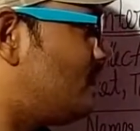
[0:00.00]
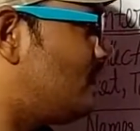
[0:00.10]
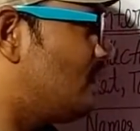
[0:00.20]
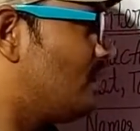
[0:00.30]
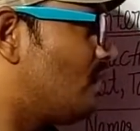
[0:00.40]

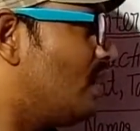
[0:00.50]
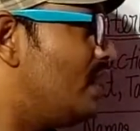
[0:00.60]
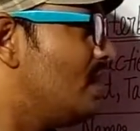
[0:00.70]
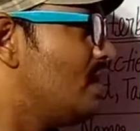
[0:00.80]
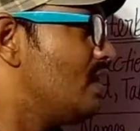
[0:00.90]
tear dry,
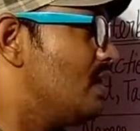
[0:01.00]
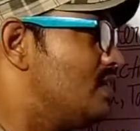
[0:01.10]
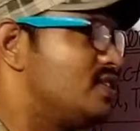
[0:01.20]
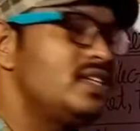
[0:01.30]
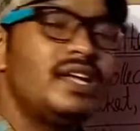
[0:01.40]

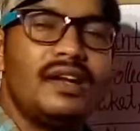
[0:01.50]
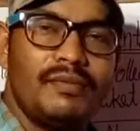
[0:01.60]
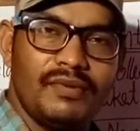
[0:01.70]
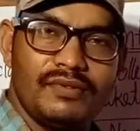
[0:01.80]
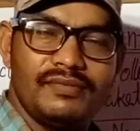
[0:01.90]
and
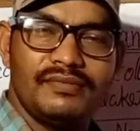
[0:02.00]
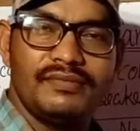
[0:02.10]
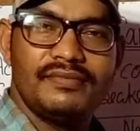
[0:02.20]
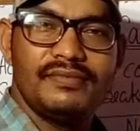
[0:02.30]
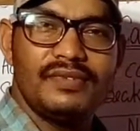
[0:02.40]
GKW.
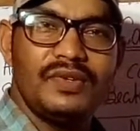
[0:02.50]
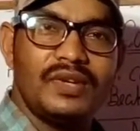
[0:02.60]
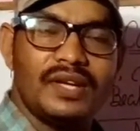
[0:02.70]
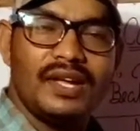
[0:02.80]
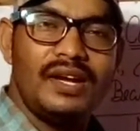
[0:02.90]
You
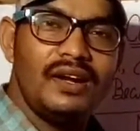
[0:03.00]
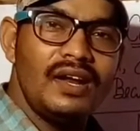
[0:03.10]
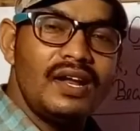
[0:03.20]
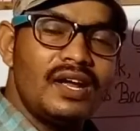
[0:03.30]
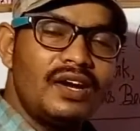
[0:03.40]
can
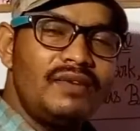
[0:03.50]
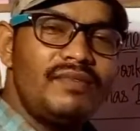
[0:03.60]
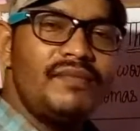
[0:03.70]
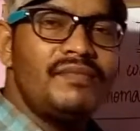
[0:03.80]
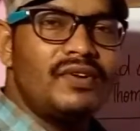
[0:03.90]

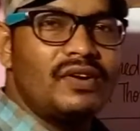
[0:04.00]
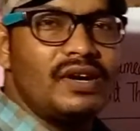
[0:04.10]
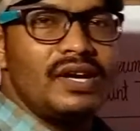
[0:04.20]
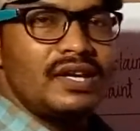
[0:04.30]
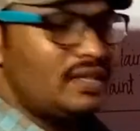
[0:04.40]
remember
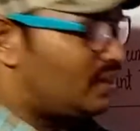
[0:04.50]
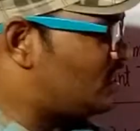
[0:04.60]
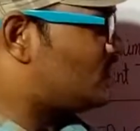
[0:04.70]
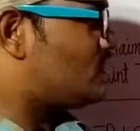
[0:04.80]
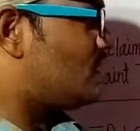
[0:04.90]

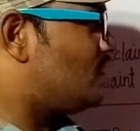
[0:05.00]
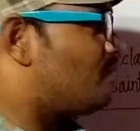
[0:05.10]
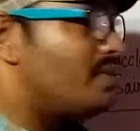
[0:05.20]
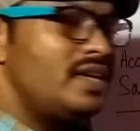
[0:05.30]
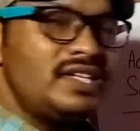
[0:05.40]
this trick
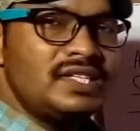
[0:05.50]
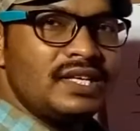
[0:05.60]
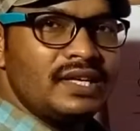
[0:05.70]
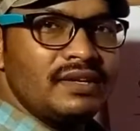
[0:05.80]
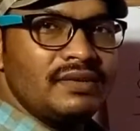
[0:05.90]
very easily